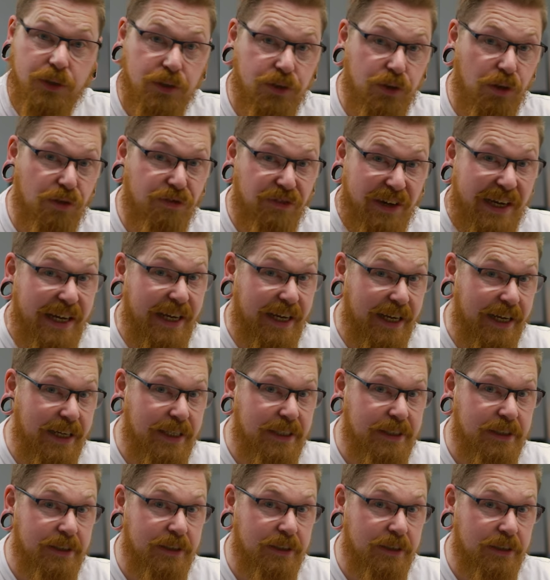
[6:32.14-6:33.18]
So vinegar
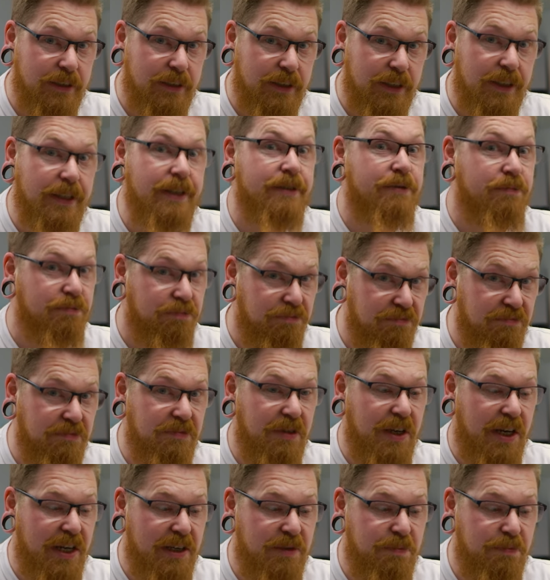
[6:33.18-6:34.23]

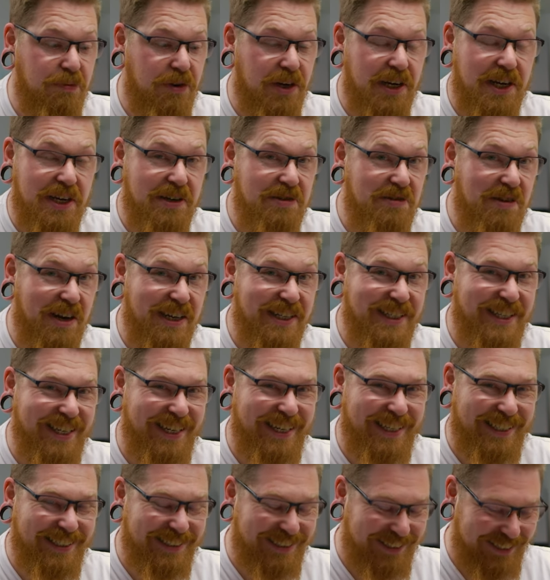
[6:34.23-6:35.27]
is pretty
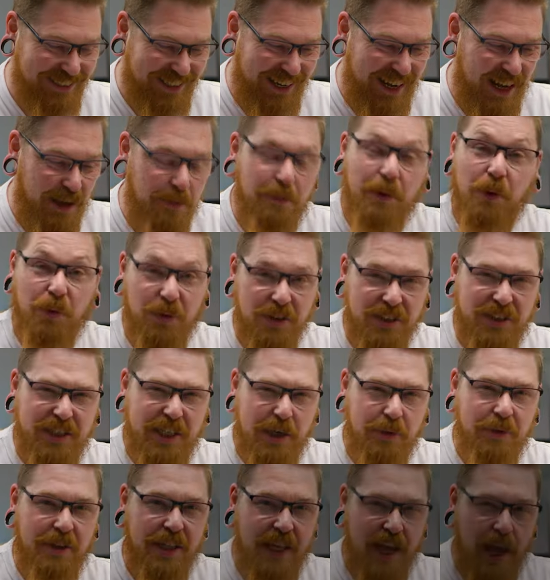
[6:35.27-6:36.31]
interesting, but we'll see
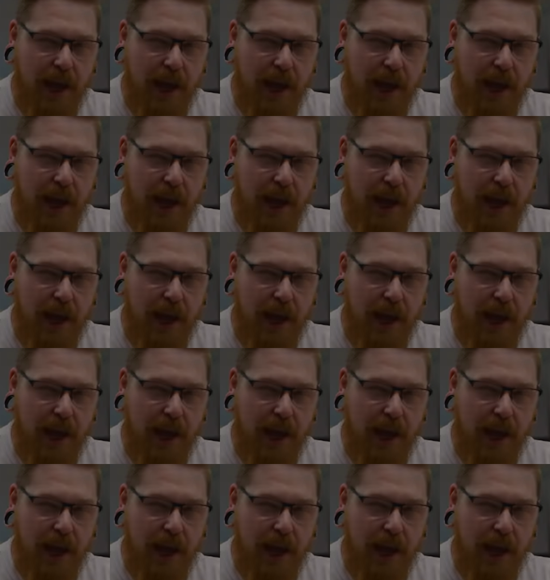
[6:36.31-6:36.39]
you in the